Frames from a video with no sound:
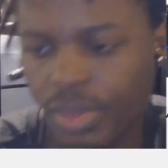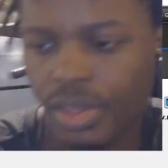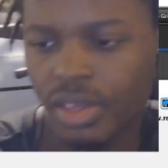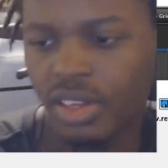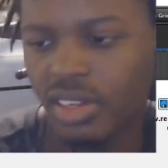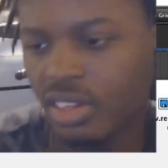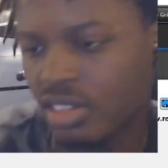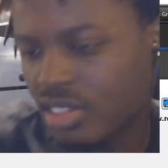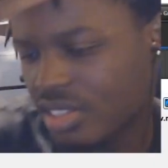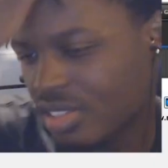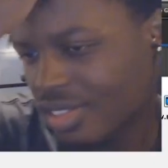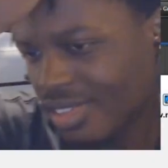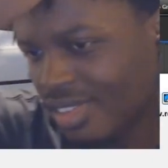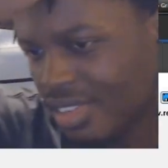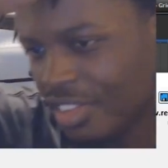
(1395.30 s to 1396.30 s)
it's
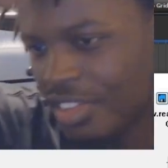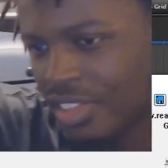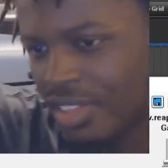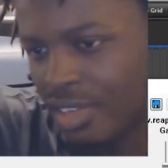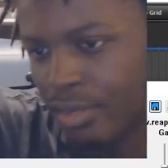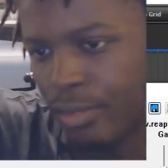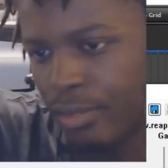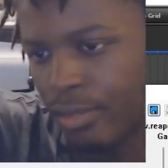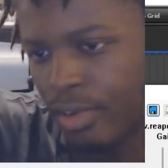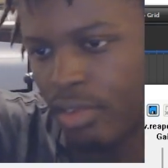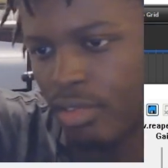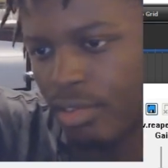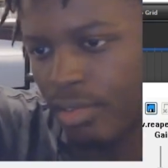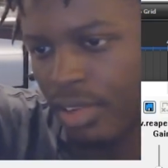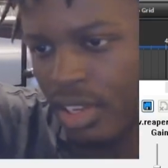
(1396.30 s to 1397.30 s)
a very
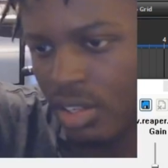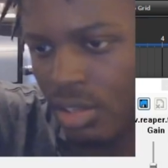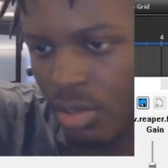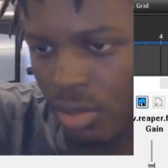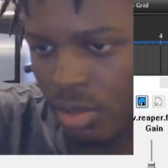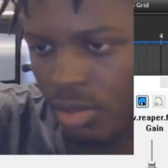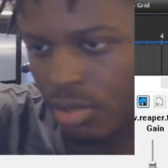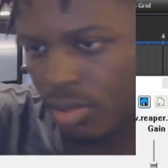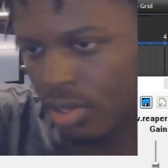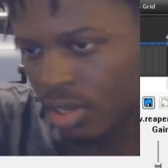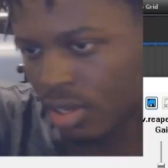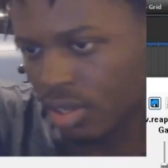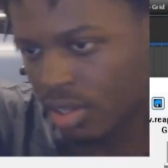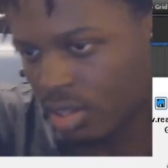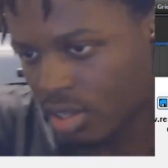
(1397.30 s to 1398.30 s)
fast tool to get
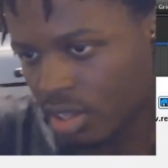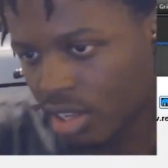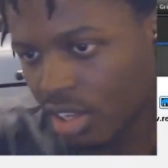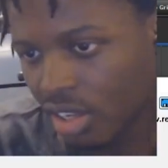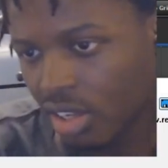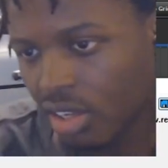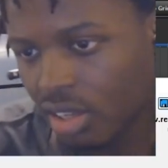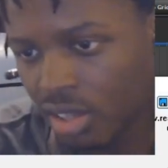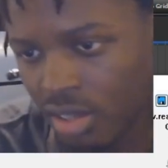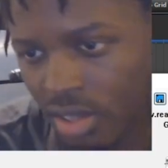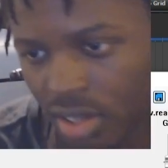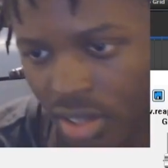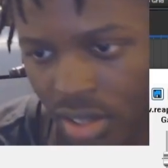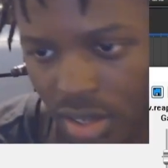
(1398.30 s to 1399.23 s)
like the